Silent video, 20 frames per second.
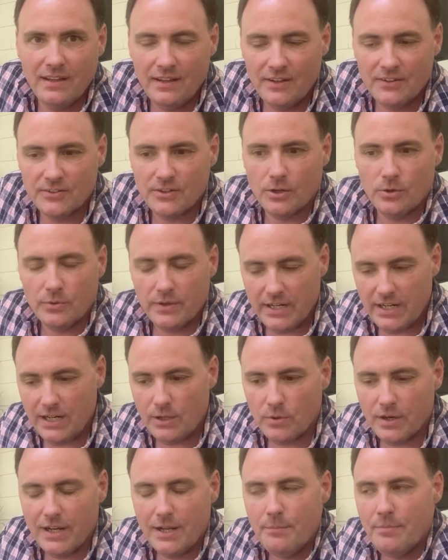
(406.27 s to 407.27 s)
So
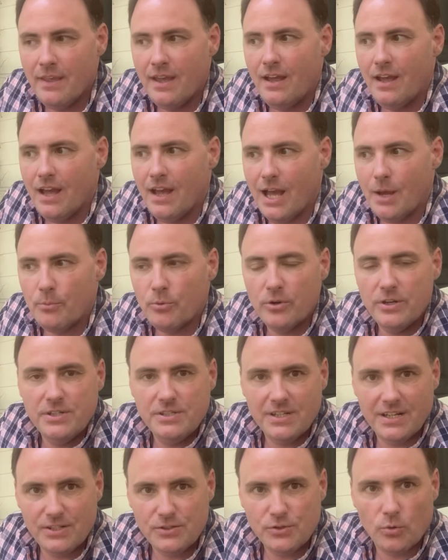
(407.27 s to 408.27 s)
anyway, I
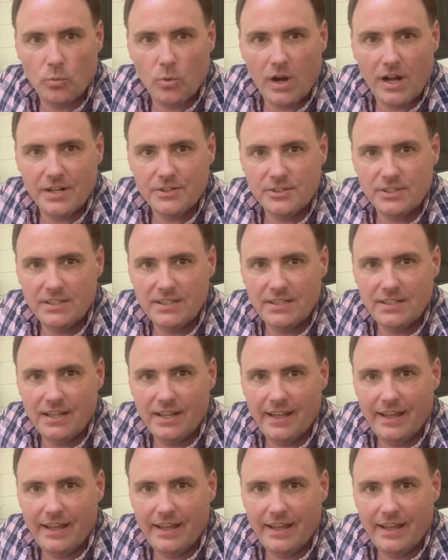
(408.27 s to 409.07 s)
appreciate your watching,